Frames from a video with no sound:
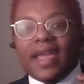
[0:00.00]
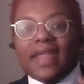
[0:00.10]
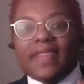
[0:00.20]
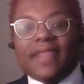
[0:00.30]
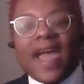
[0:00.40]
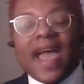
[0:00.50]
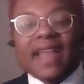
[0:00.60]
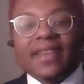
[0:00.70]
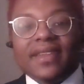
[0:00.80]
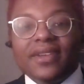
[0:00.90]
And
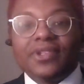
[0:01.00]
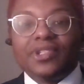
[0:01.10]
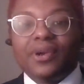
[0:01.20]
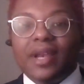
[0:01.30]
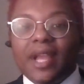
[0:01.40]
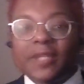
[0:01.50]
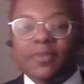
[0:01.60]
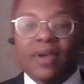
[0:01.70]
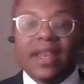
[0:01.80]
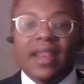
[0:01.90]
that goes to our next
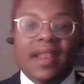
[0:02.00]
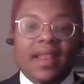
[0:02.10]
point.